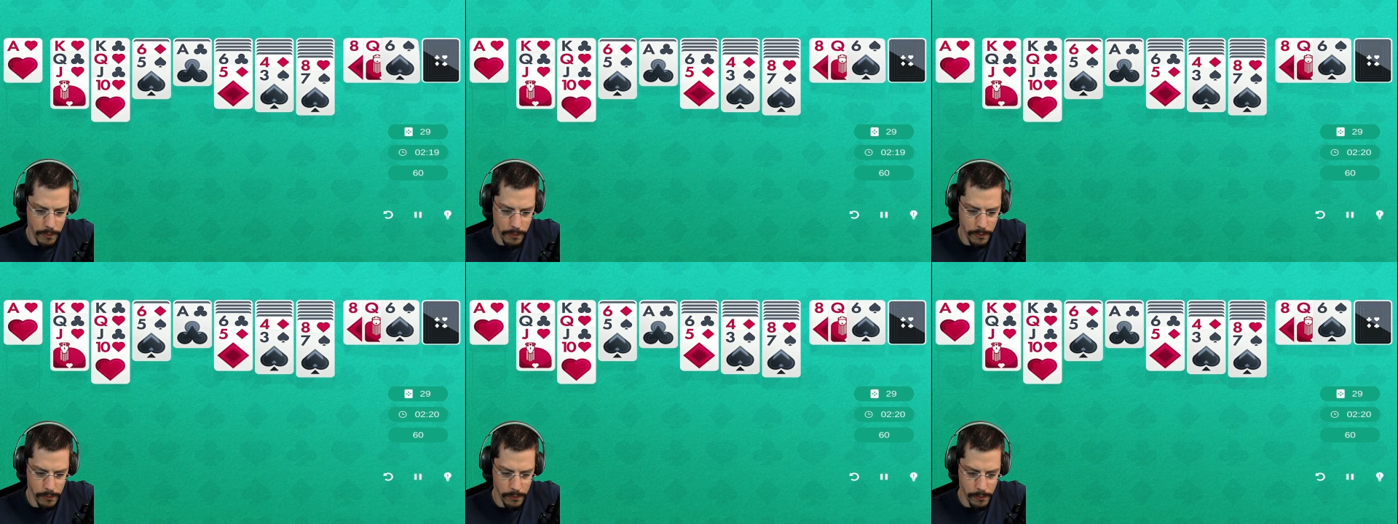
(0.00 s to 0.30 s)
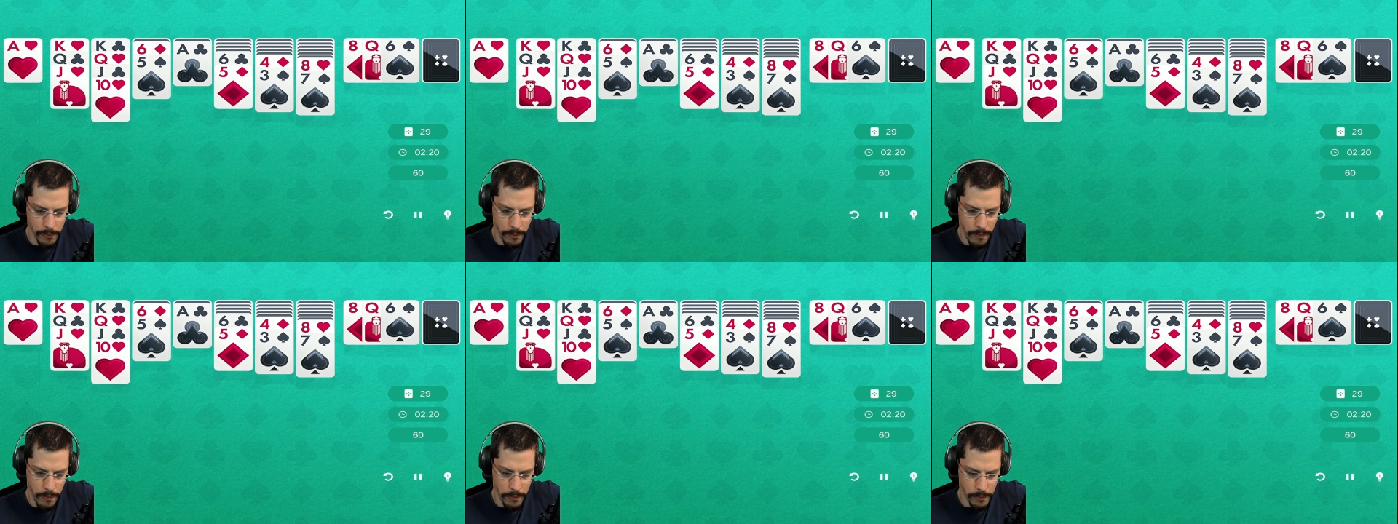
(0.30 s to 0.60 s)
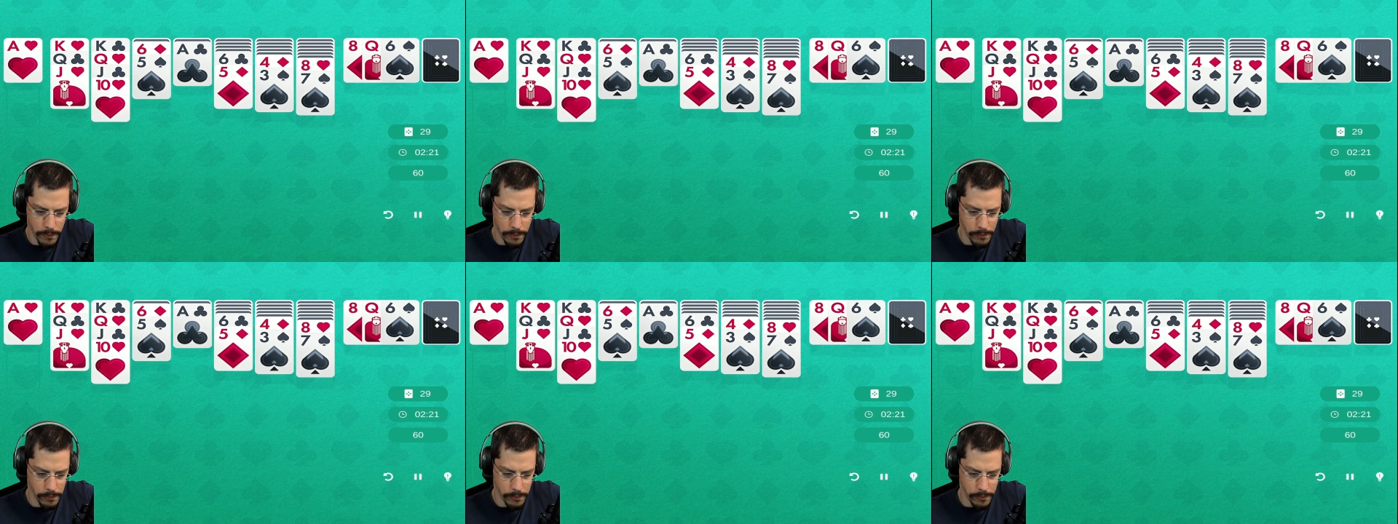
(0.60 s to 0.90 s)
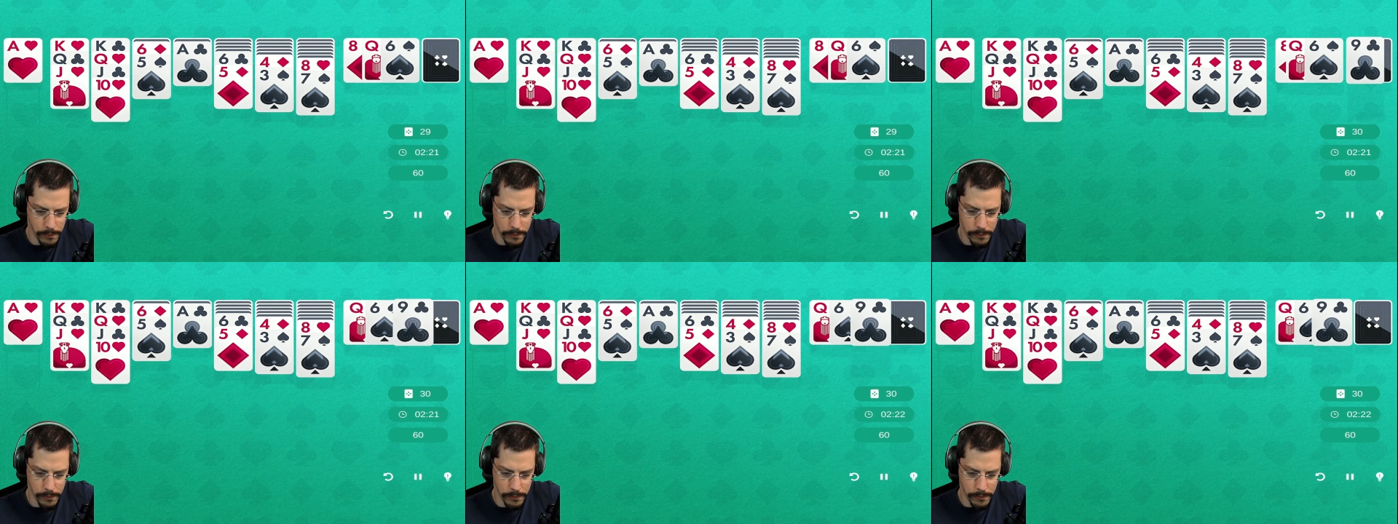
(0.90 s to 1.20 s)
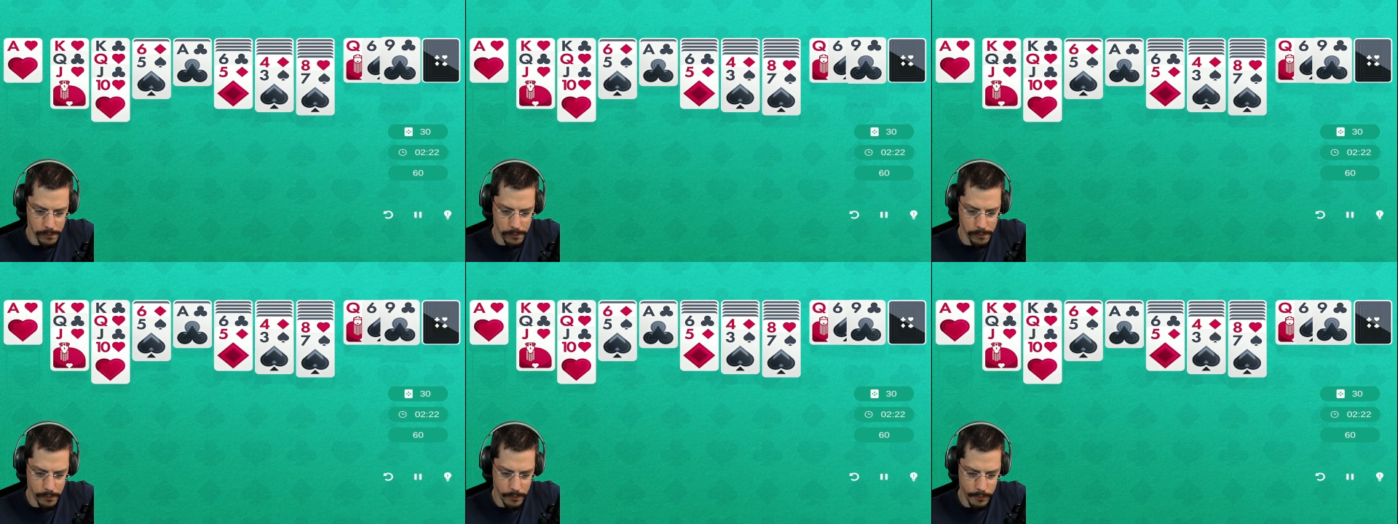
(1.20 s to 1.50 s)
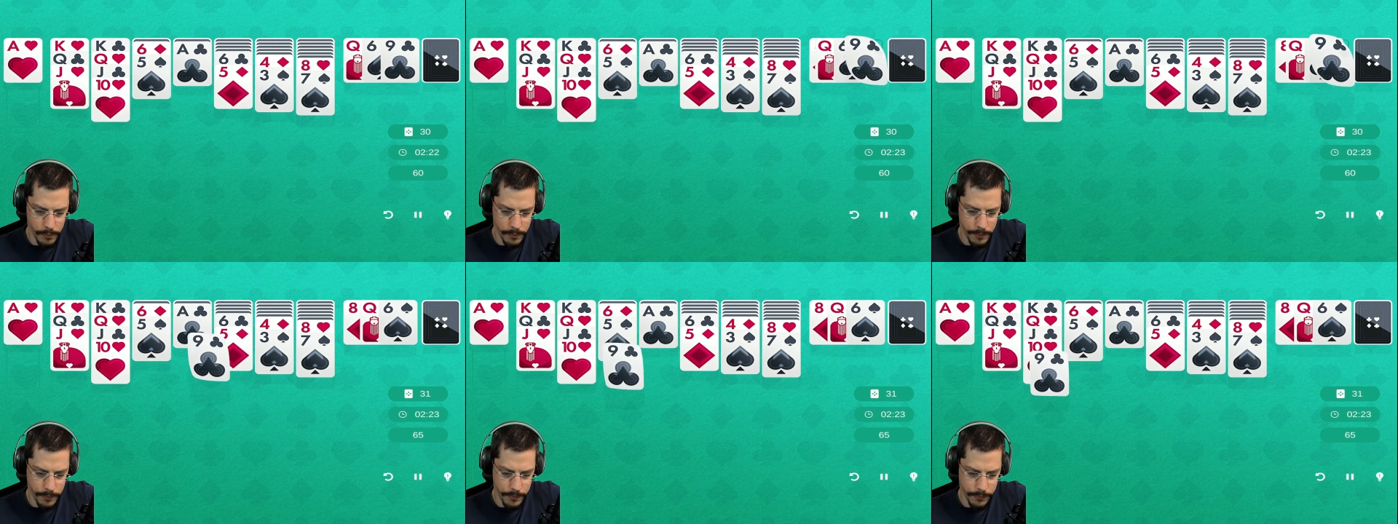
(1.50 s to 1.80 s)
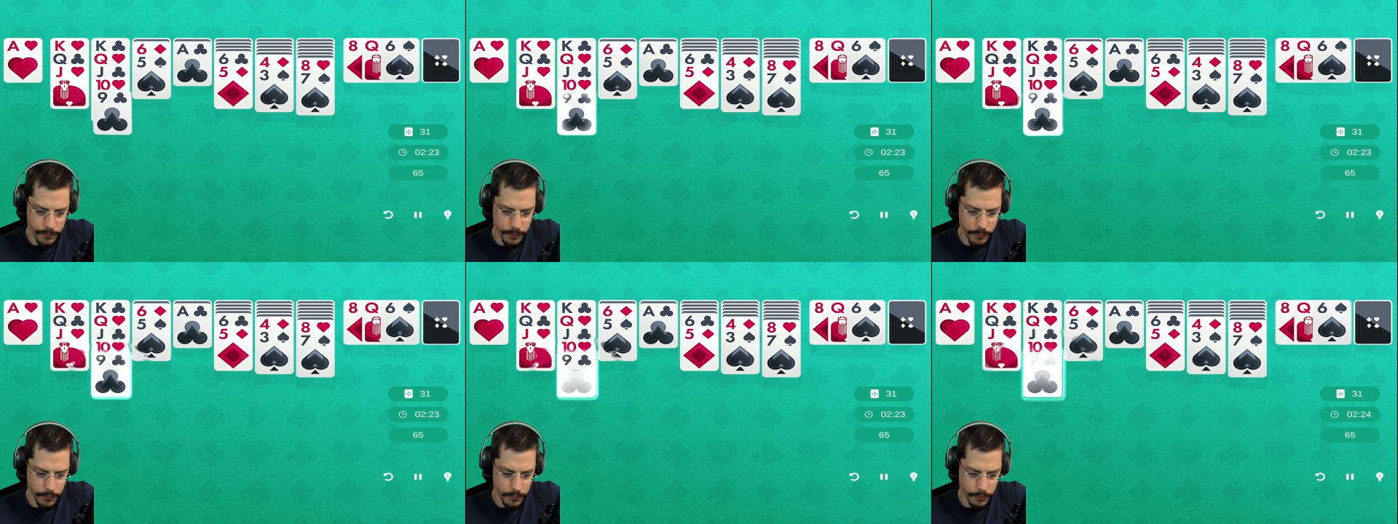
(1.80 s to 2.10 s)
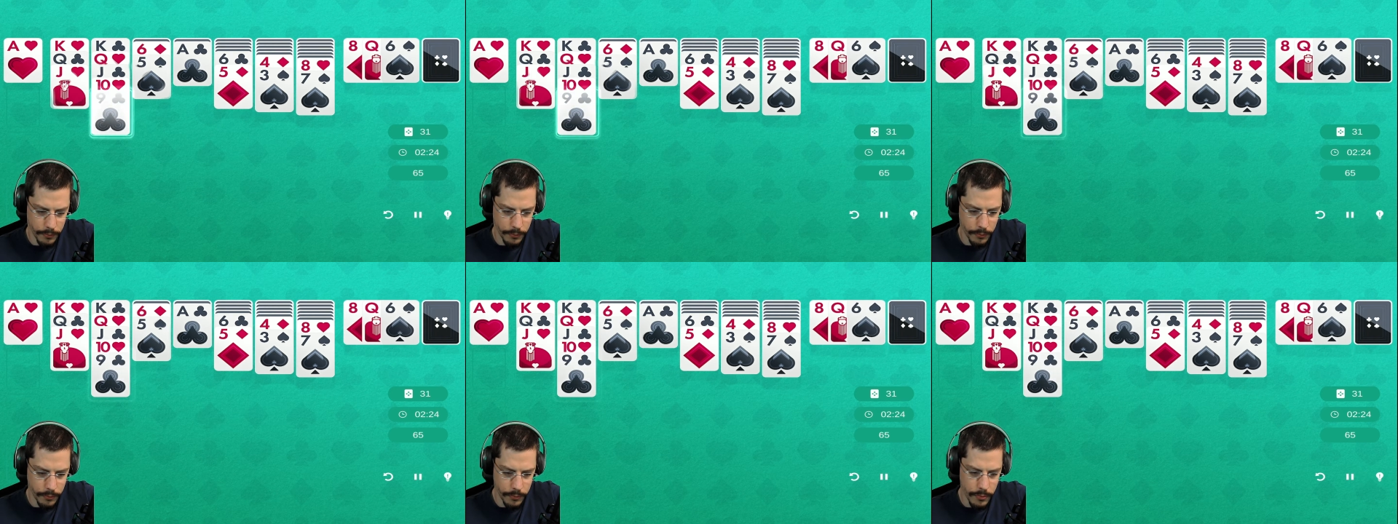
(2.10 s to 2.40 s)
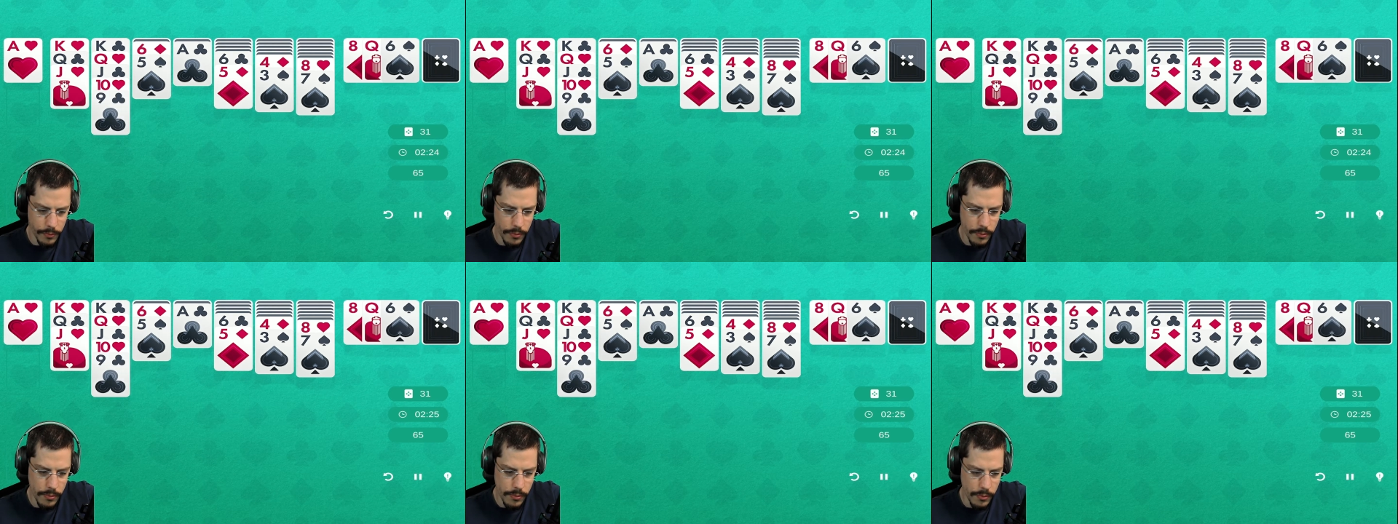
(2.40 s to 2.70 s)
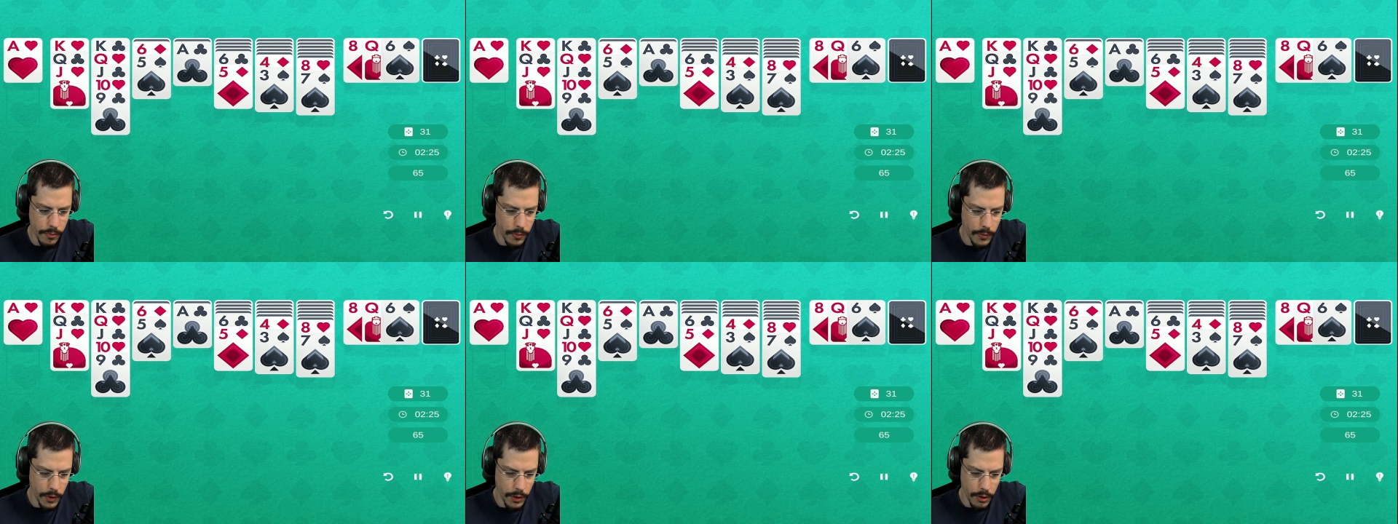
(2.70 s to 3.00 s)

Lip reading: Nothing is said.